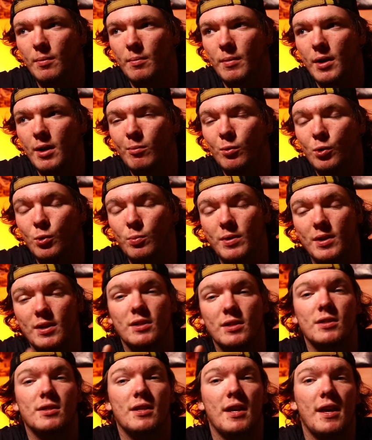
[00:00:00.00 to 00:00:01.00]
able to be
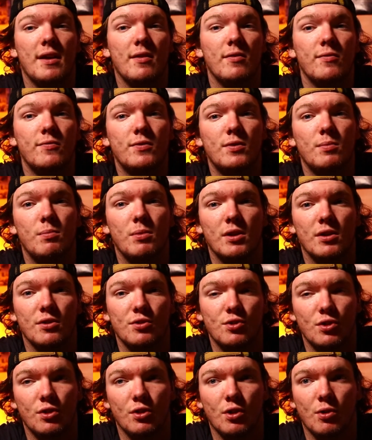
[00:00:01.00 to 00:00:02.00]
saved
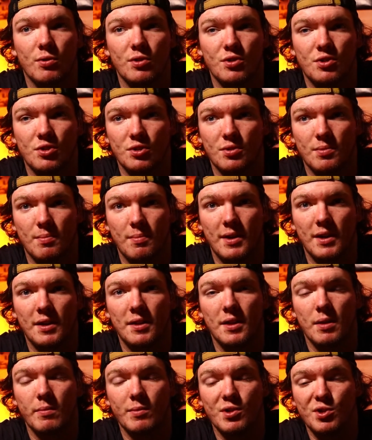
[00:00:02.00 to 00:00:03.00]
because you can always just make
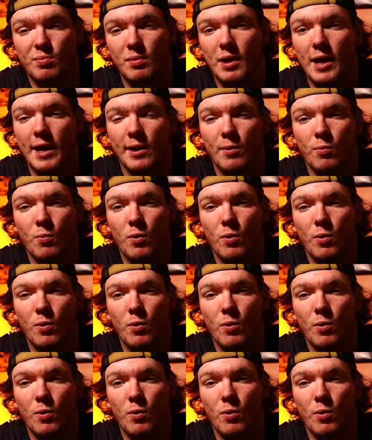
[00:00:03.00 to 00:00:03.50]
the image black